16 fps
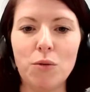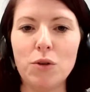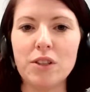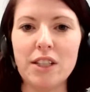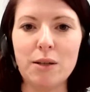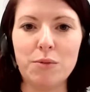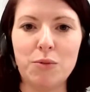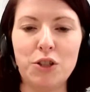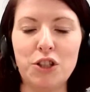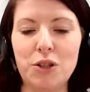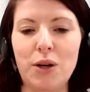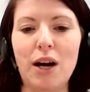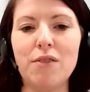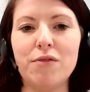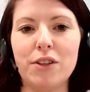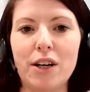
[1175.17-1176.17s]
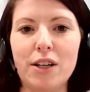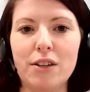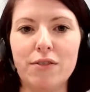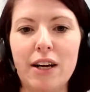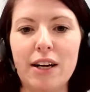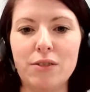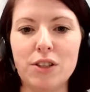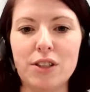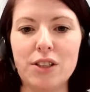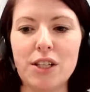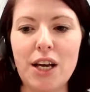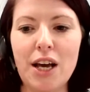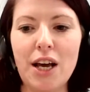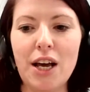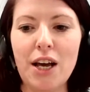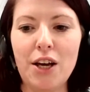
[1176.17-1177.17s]
What tips would you have for kind of founders
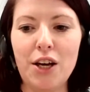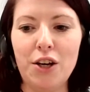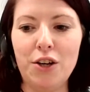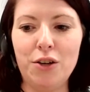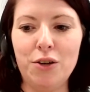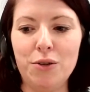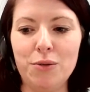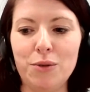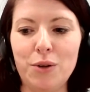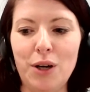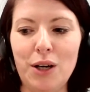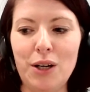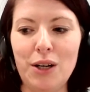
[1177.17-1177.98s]
who